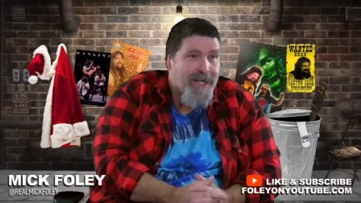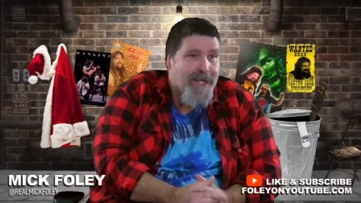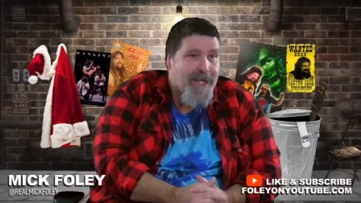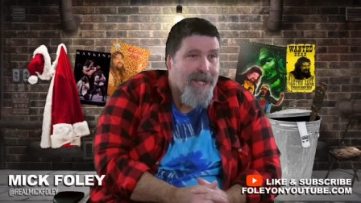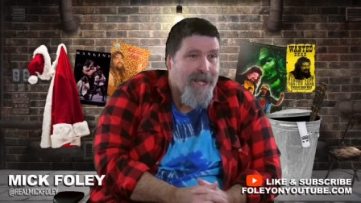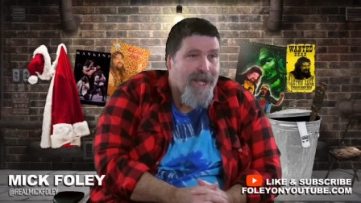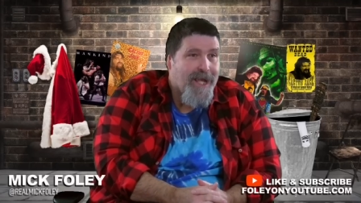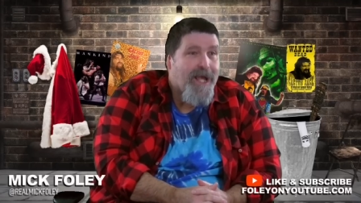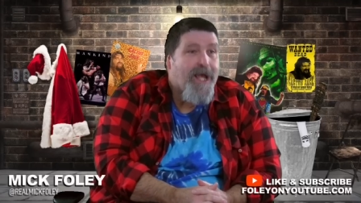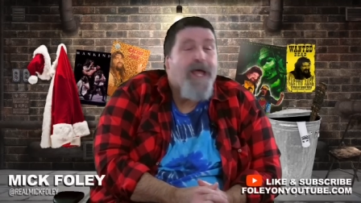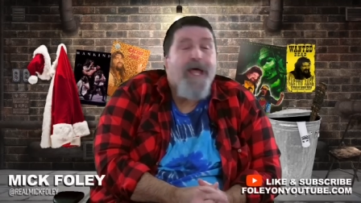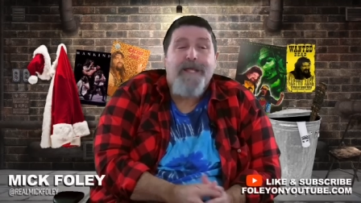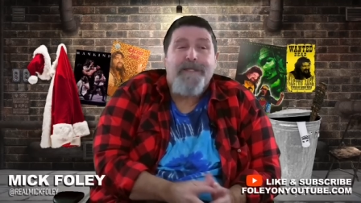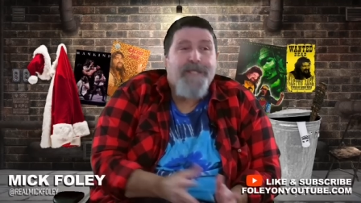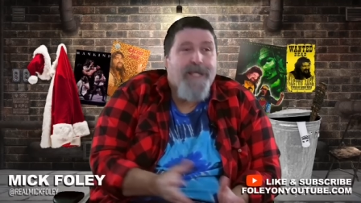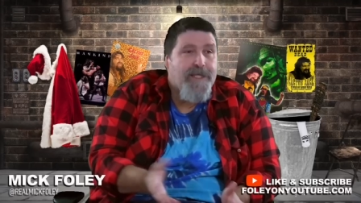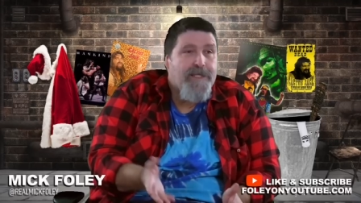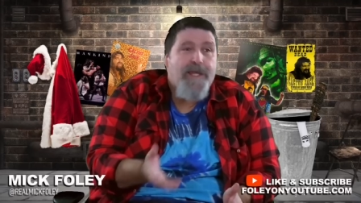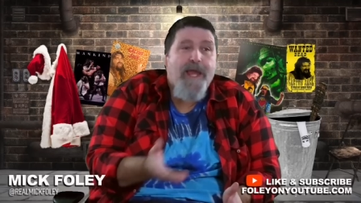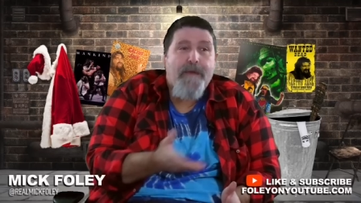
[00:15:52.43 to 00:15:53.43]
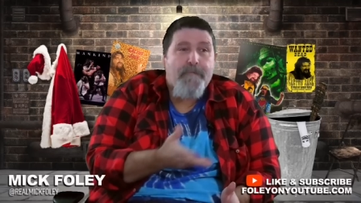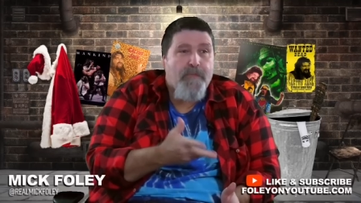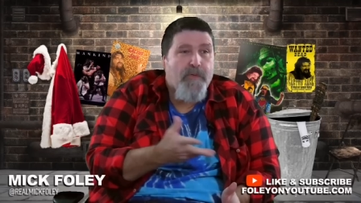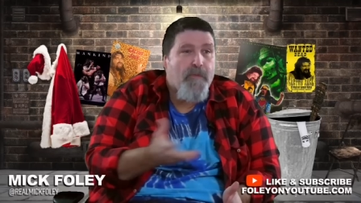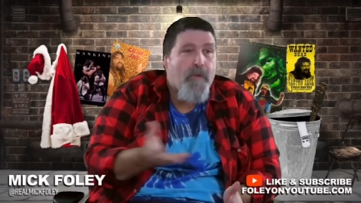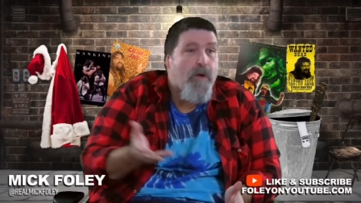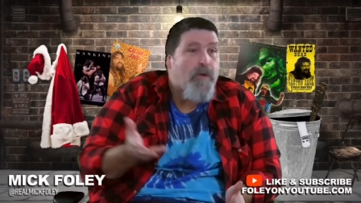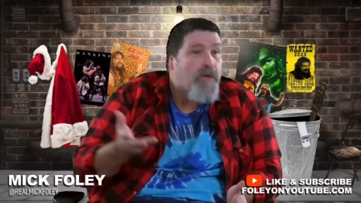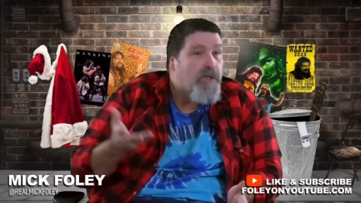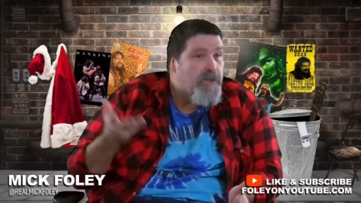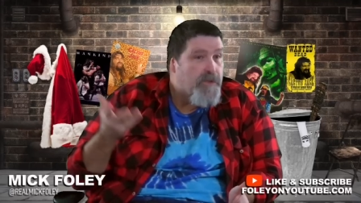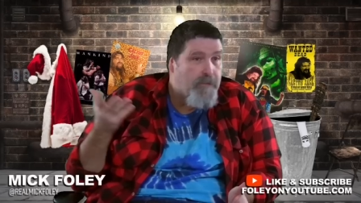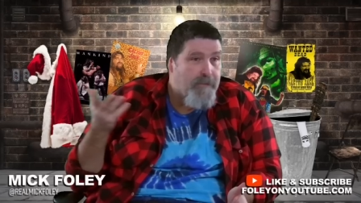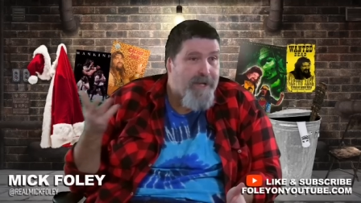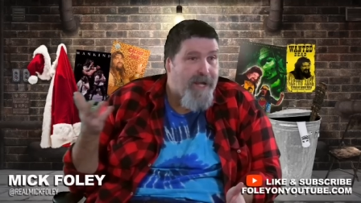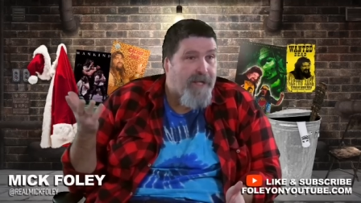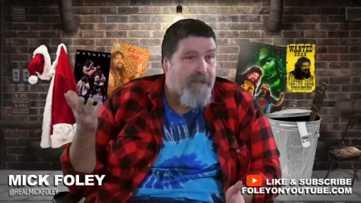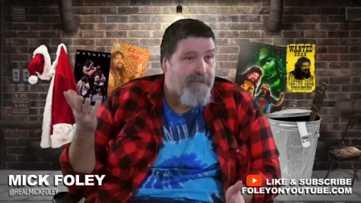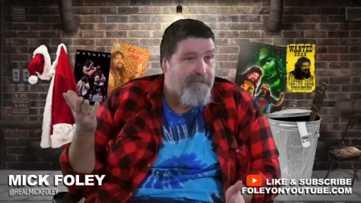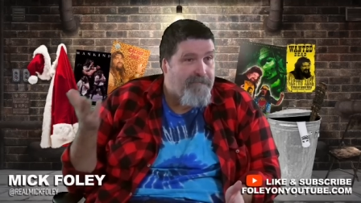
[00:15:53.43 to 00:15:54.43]
Uh, at that time, promoters would be
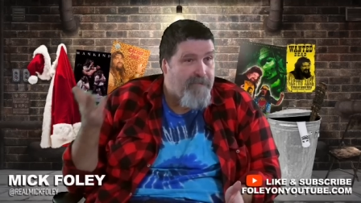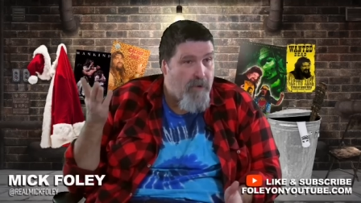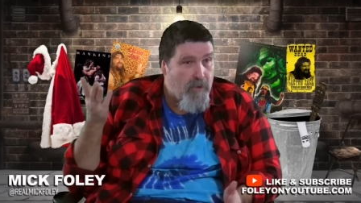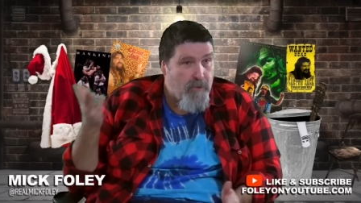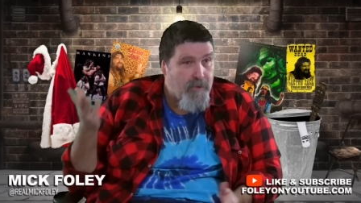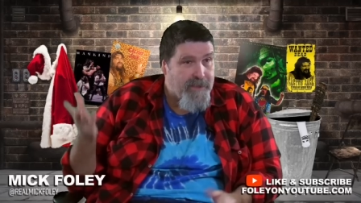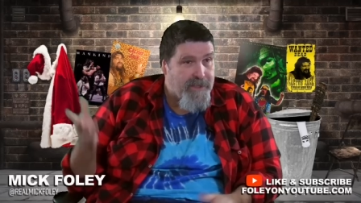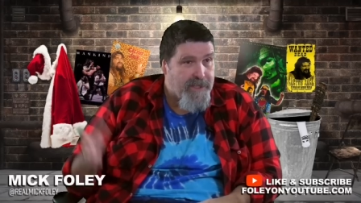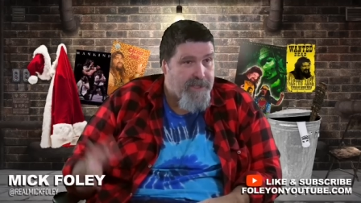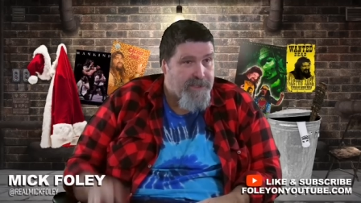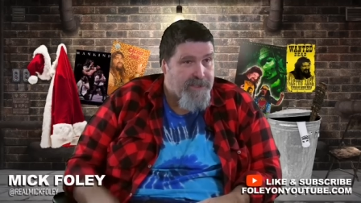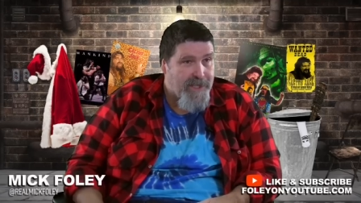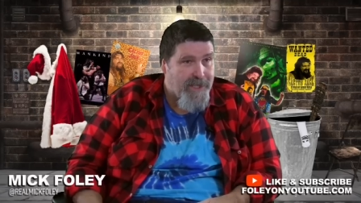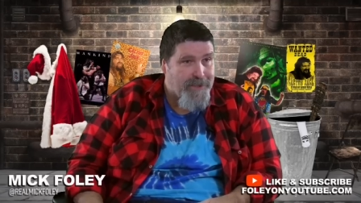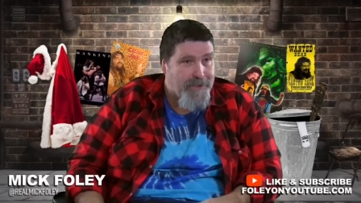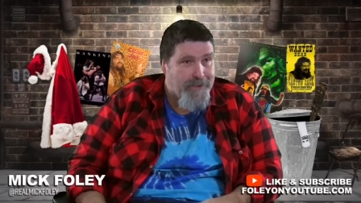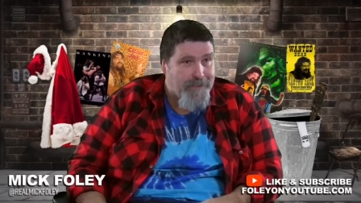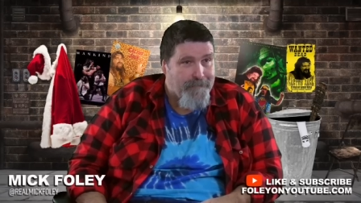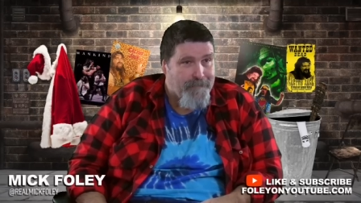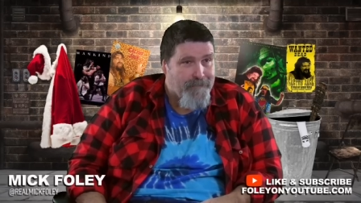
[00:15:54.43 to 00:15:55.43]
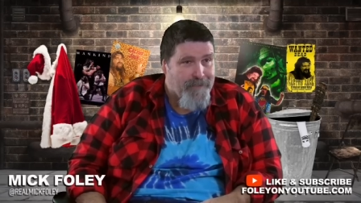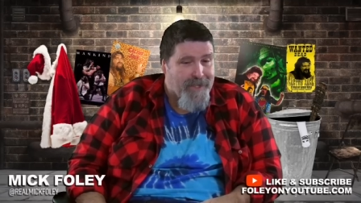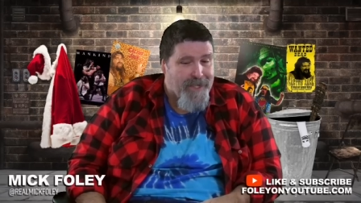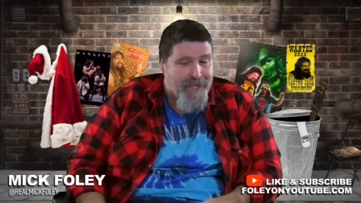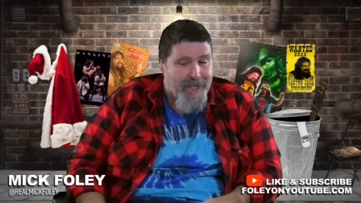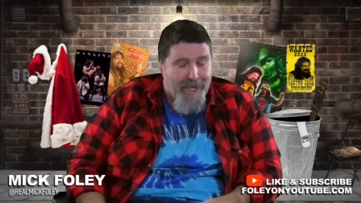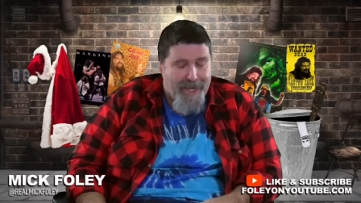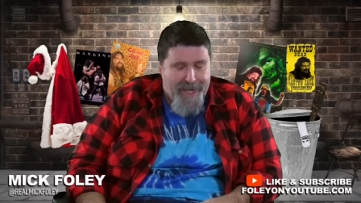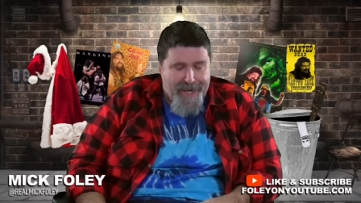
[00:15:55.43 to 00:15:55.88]
on the phone with each other. Yes.